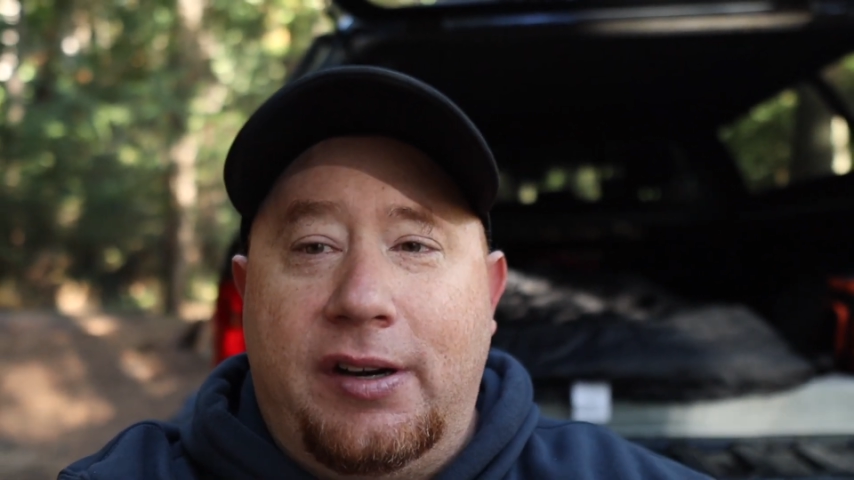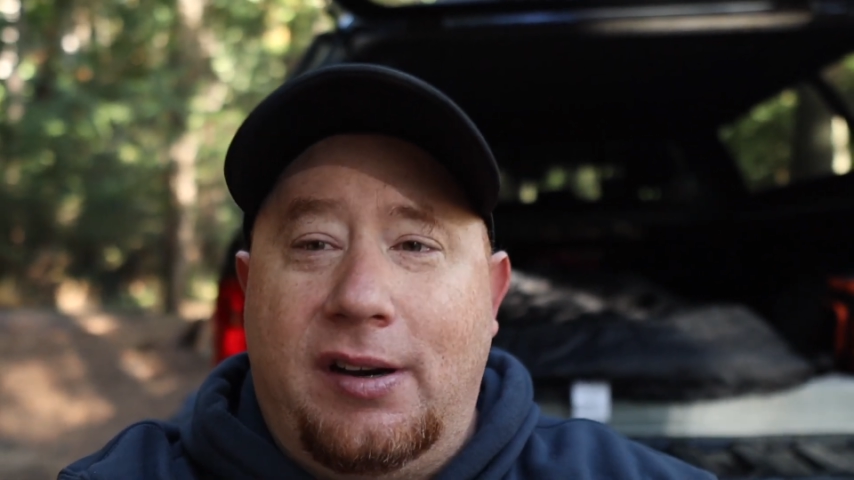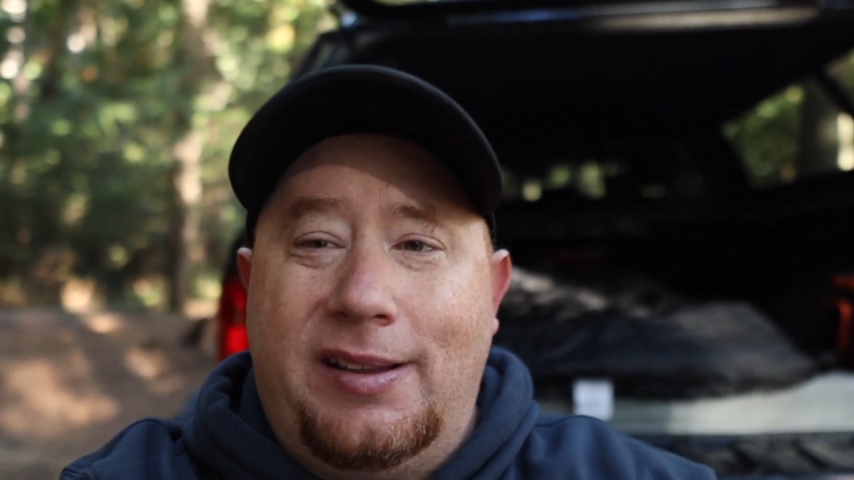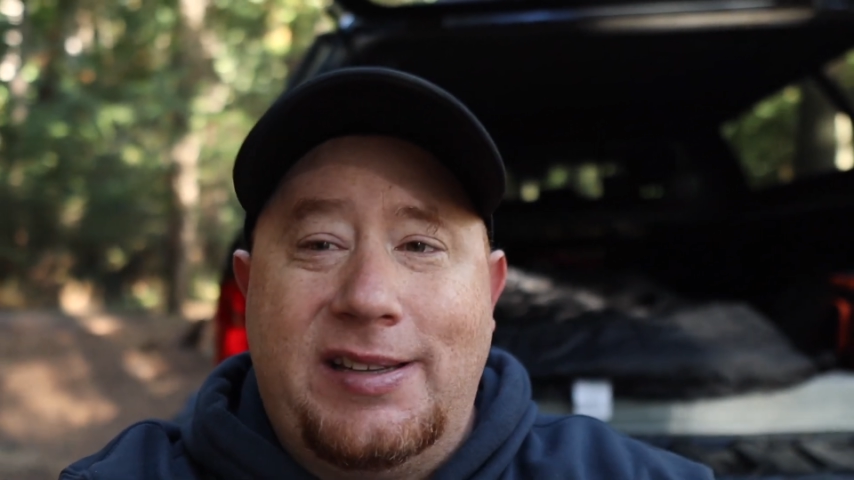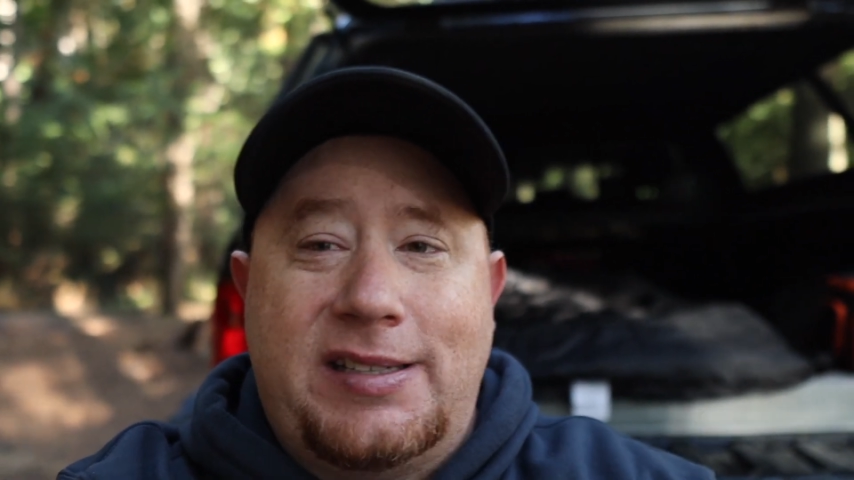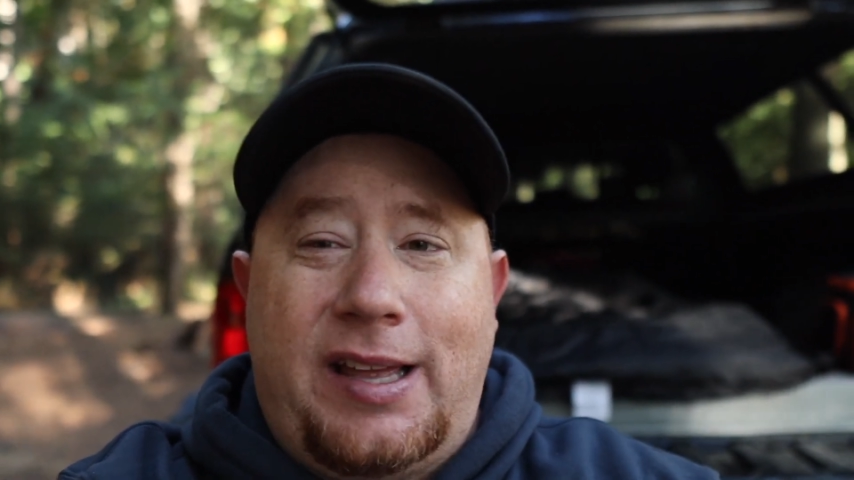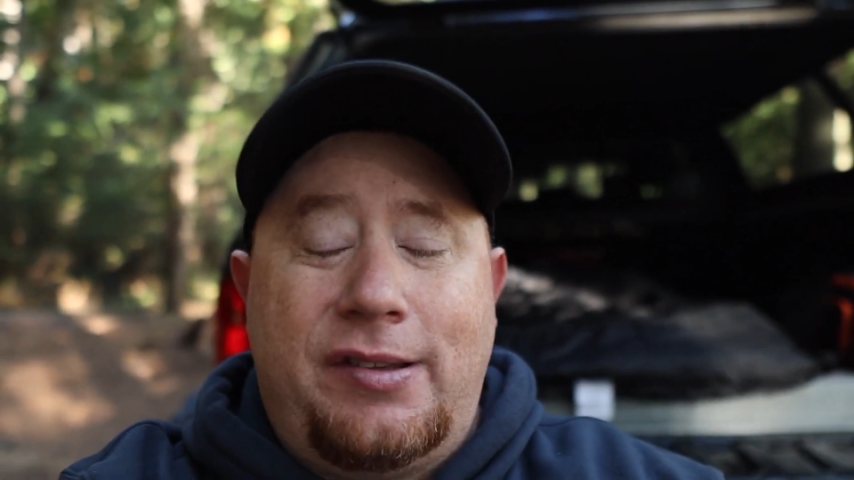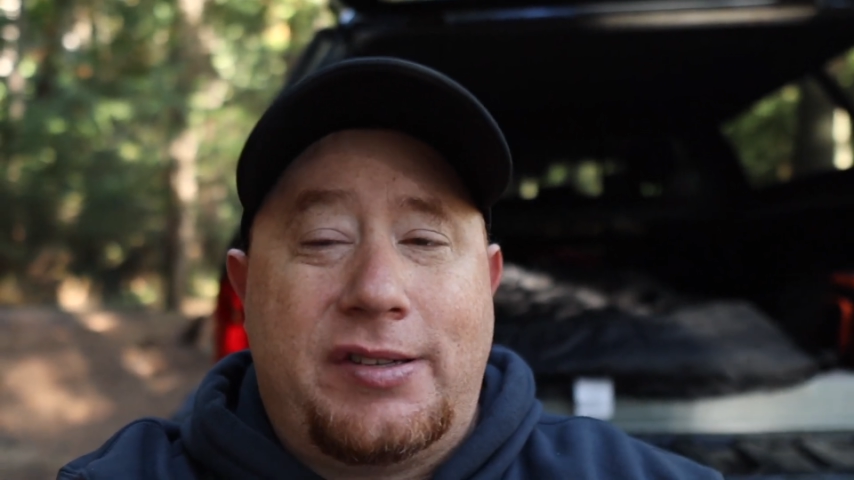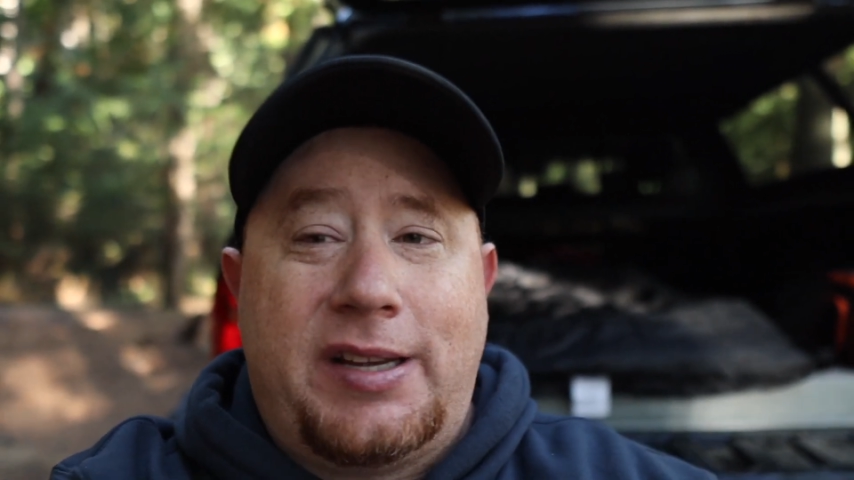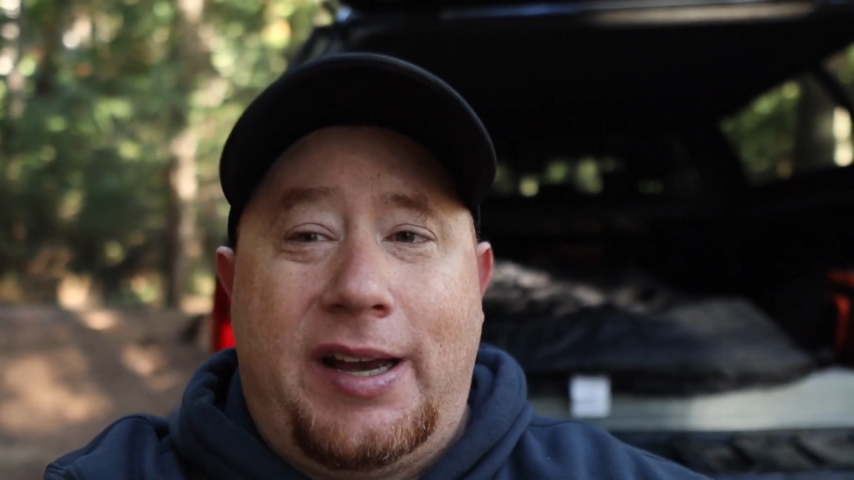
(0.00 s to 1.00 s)
and on this
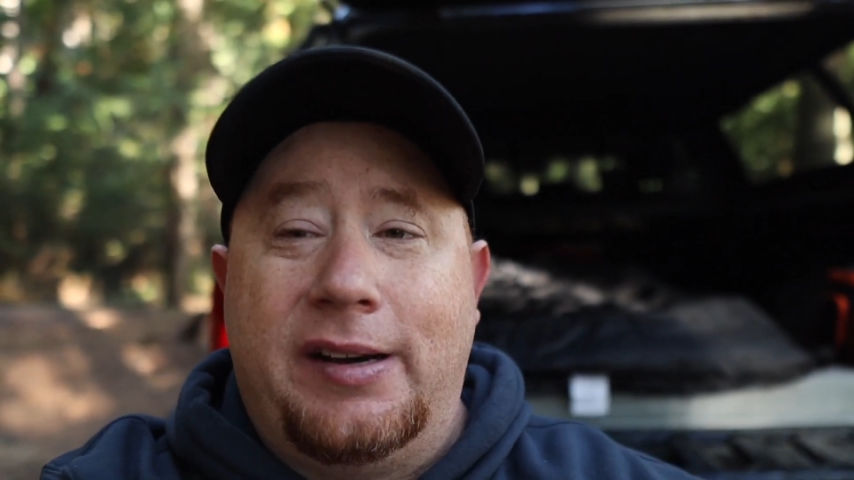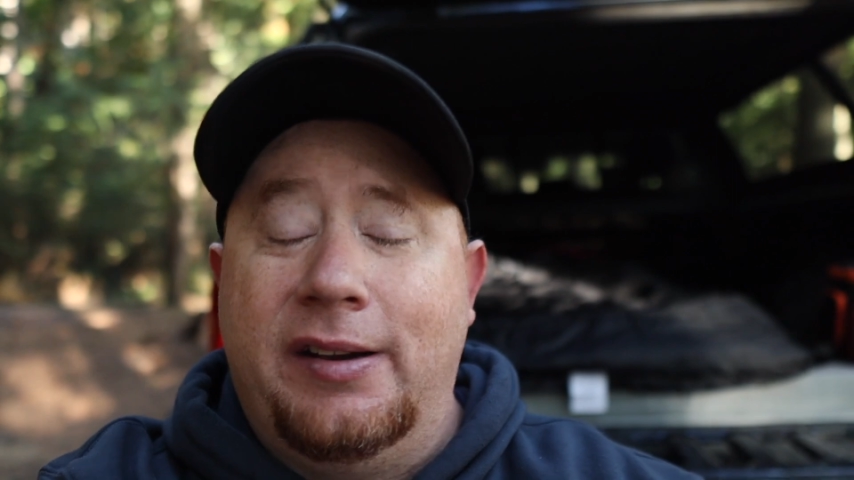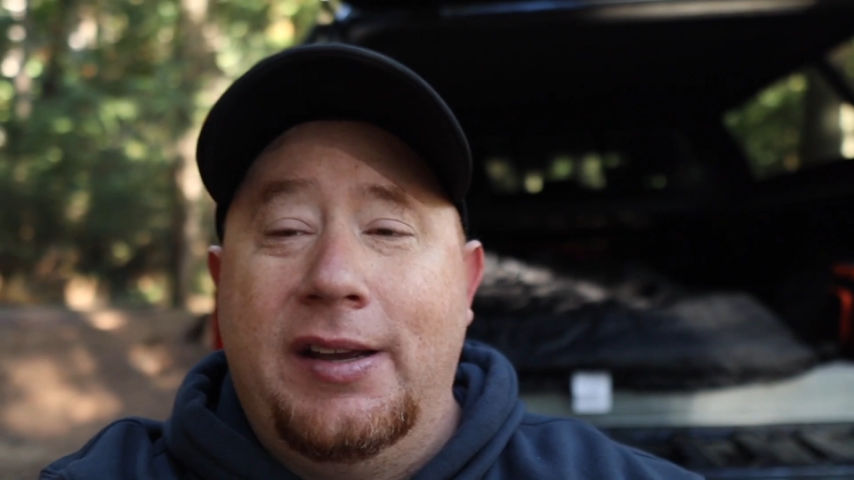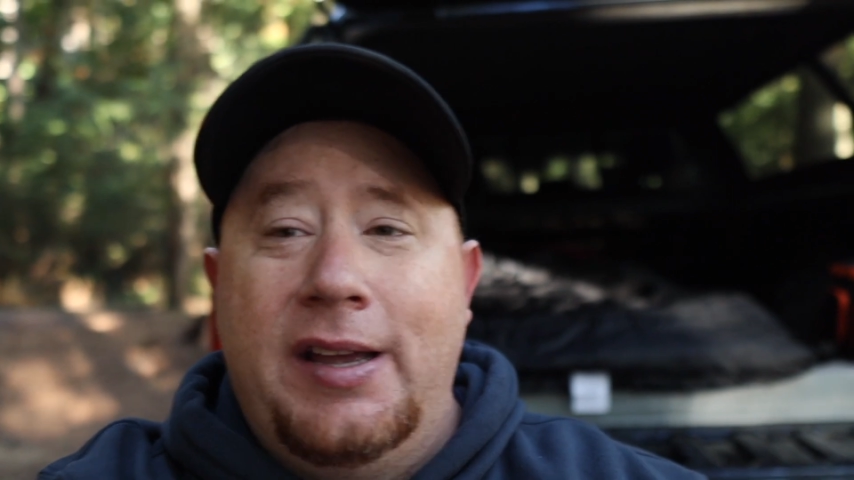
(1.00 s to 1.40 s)
other side